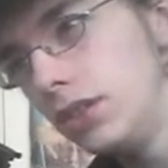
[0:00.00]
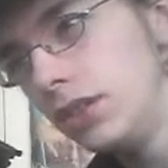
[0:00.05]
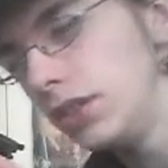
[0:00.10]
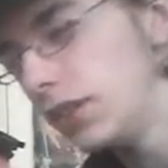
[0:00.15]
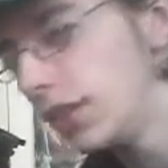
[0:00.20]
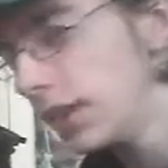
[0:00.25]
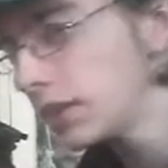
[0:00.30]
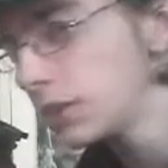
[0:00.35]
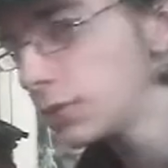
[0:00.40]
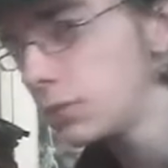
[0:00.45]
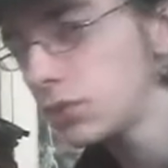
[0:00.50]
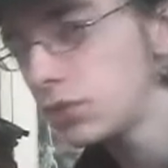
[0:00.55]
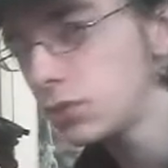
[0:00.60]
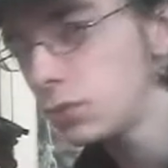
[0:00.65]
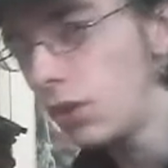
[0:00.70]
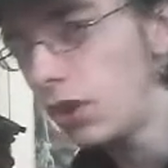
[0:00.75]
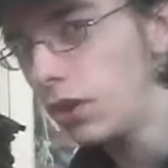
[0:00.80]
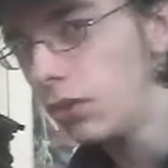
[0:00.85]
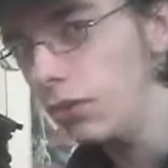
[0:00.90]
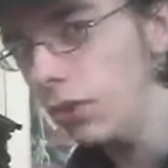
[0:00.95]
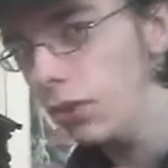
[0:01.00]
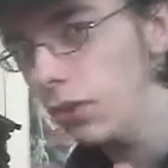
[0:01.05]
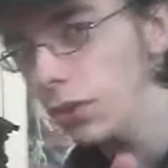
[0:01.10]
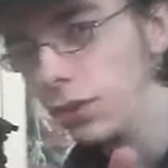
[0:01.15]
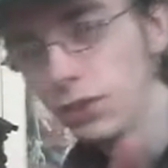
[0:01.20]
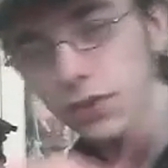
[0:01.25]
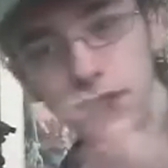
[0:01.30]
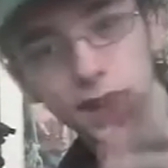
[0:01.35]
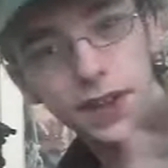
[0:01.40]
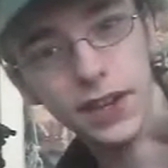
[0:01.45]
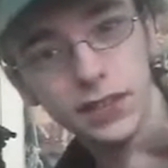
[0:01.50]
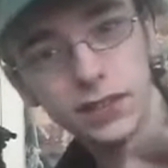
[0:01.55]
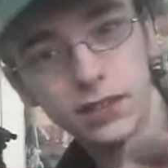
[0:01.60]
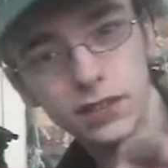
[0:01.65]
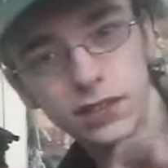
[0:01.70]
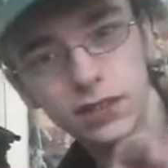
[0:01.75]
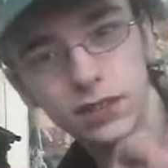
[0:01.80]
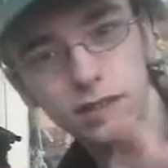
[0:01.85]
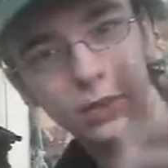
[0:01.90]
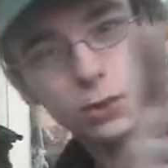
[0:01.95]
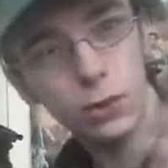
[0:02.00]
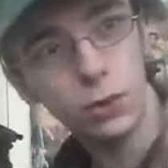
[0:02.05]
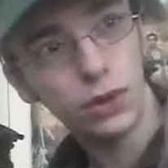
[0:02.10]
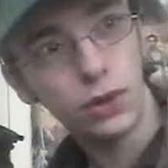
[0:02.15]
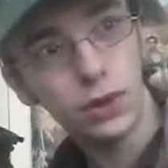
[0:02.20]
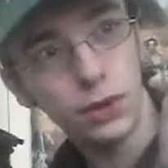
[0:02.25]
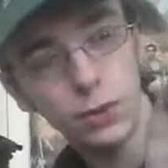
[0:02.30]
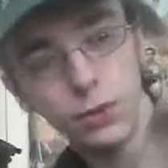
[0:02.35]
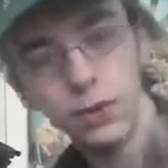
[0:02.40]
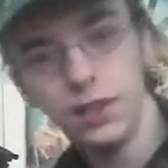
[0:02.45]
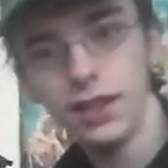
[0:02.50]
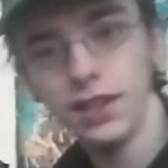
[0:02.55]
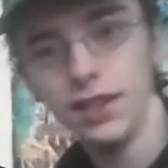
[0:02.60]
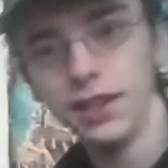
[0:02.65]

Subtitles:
that's Miss Marvel. That's, who are you?